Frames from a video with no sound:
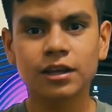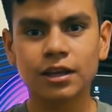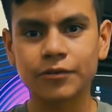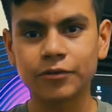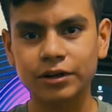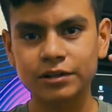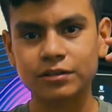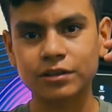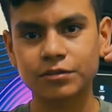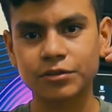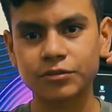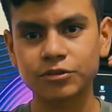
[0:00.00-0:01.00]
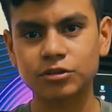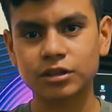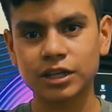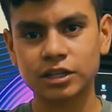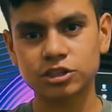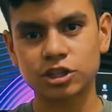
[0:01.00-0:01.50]
If you want to see the review on
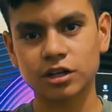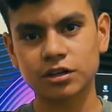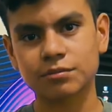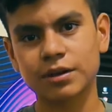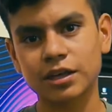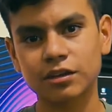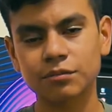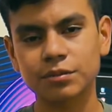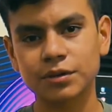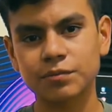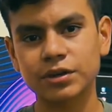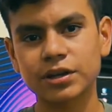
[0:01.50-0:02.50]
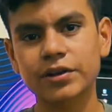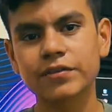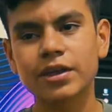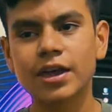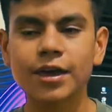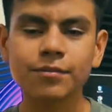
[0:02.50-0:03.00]
that shotgun mic, it'll be up here.
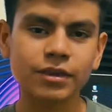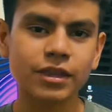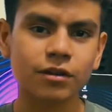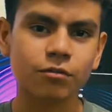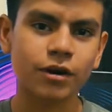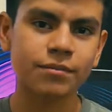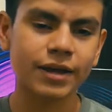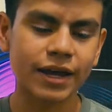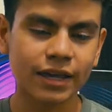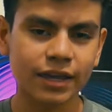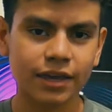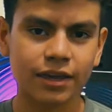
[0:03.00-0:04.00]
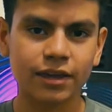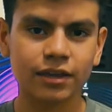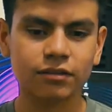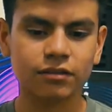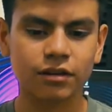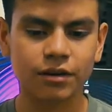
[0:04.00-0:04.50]
I made that a while back,
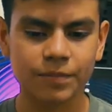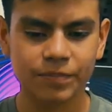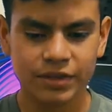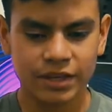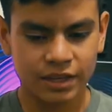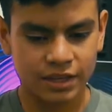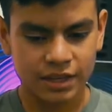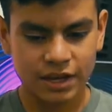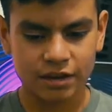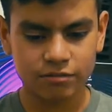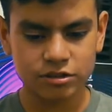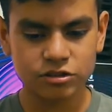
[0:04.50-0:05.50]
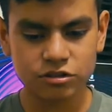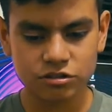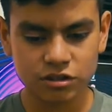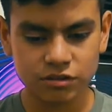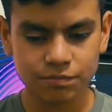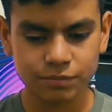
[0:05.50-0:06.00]
and I was
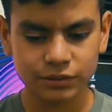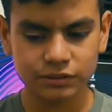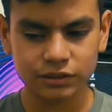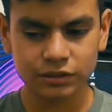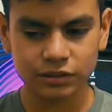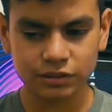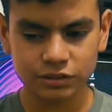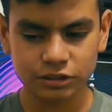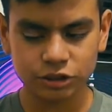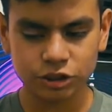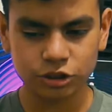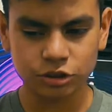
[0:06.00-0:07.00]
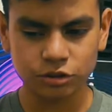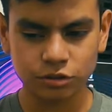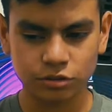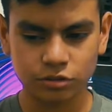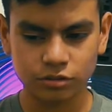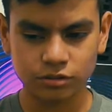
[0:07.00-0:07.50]
using both of those
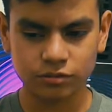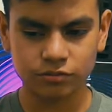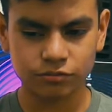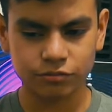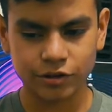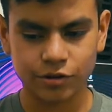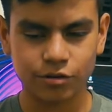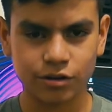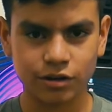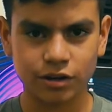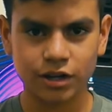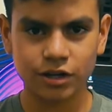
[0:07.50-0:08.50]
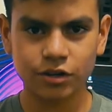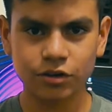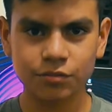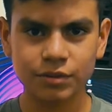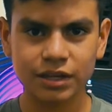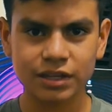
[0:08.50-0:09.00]
to record
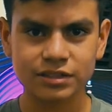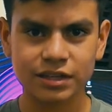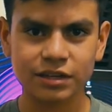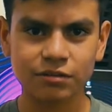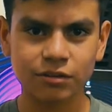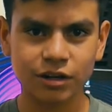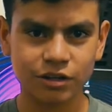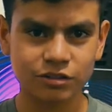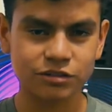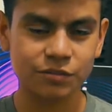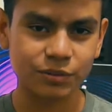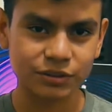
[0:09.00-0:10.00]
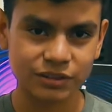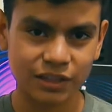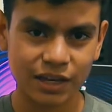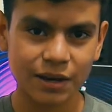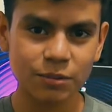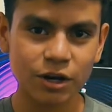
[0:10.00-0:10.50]
audio because I didn't want to use the built-in
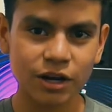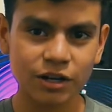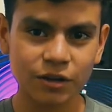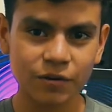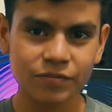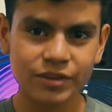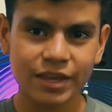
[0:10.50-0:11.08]
camera audio.